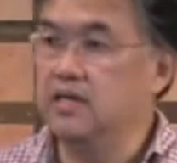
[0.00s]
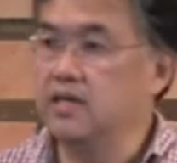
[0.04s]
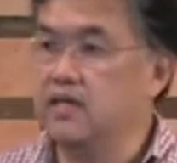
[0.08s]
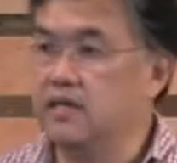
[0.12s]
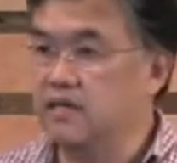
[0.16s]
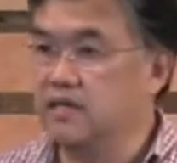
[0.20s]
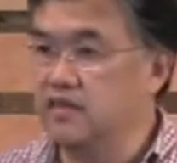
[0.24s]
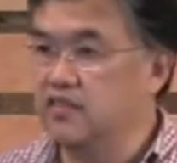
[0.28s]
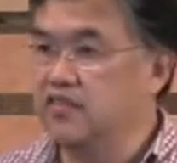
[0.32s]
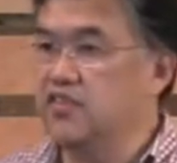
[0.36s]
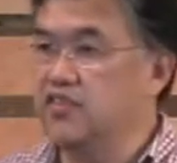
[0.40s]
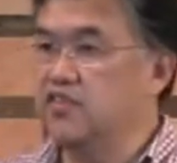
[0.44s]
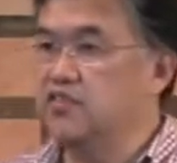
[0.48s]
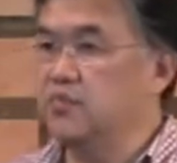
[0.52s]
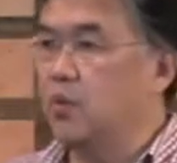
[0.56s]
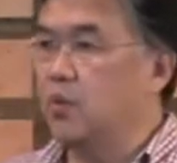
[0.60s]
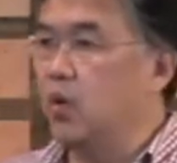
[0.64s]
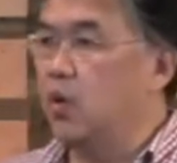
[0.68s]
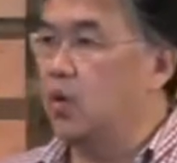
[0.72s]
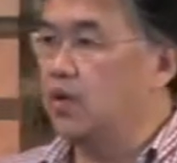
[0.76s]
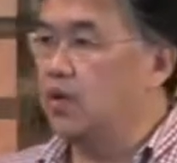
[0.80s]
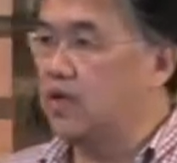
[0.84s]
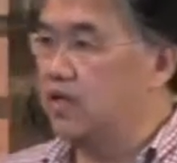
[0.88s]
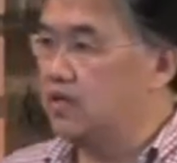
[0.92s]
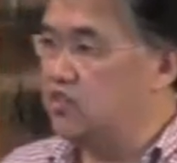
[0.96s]
This is
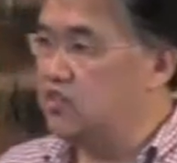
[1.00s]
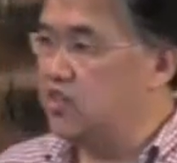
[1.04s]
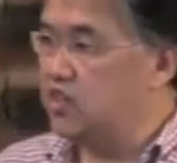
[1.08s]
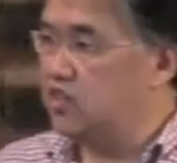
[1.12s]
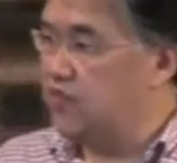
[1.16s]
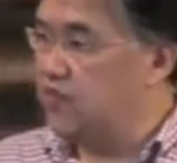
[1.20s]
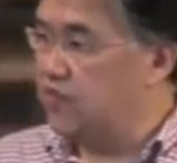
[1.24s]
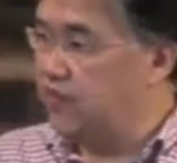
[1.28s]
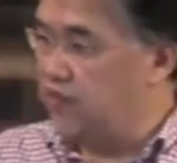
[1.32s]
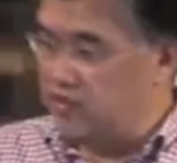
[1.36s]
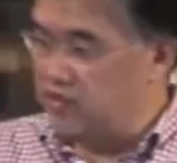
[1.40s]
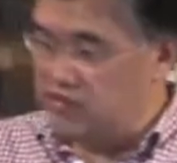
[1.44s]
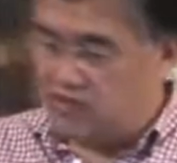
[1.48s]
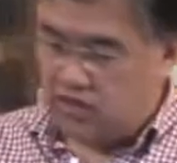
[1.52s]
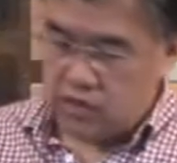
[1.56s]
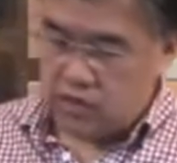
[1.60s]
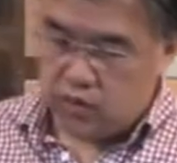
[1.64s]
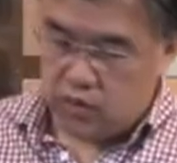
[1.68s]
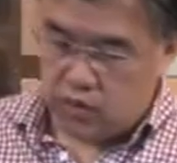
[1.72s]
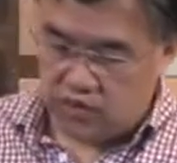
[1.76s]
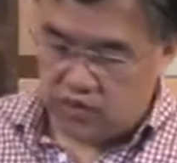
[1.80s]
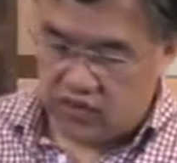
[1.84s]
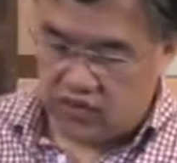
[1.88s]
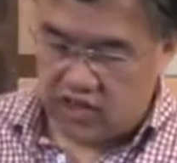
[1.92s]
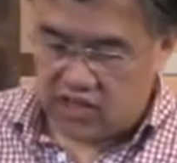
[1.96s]
more than just
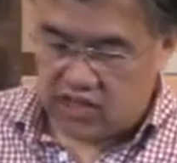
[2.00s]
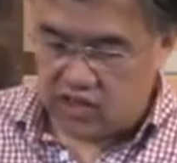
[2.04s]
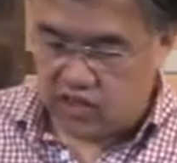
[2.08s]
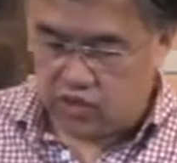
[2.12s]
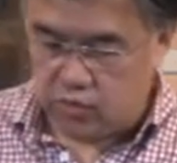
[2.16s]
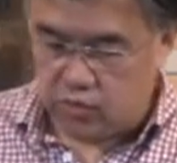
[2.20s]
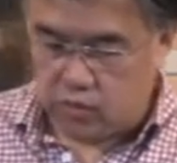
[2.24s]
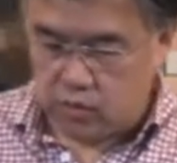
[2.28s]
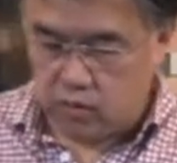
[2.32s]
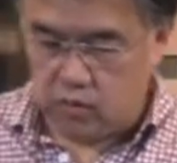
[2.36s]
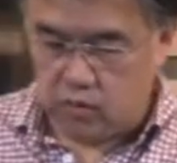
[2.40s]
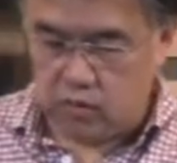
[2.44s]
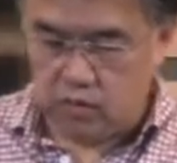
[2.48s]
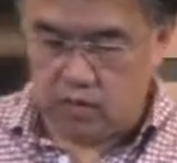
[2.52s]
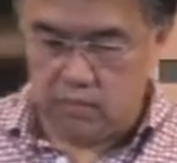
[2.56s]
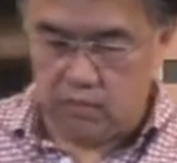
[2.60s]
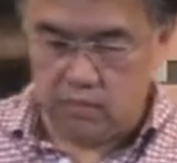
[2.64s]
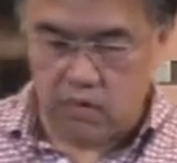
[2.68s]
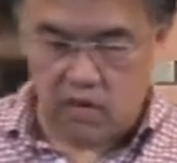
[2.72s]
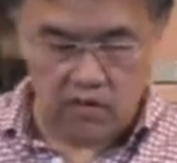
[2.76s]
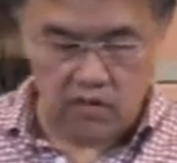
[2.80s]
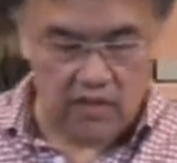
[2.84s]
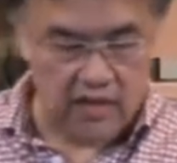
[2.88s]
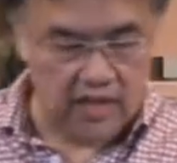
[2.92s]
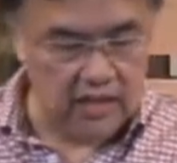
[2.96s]
physical sexual
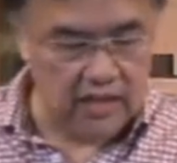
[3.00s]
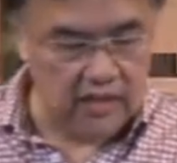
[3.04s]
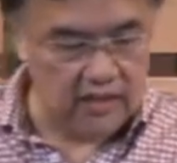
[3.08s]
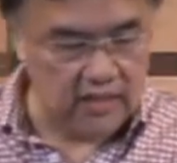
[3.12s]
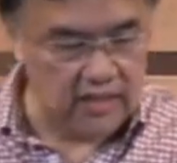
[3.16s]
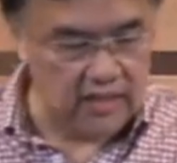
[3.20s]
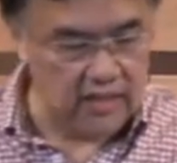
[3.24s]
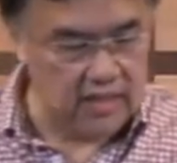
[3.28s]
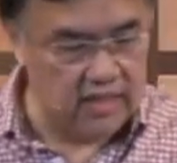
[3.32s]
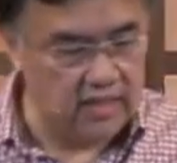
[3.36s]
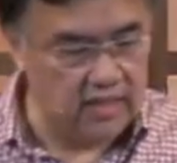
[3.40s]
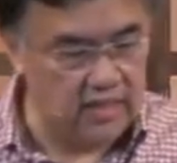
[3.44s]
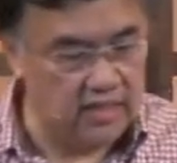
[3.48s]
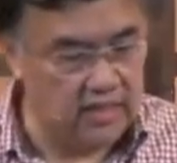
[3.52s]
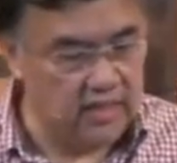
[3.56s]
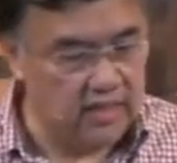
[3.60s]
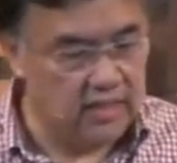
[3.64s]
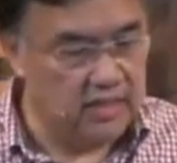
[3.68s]
immorality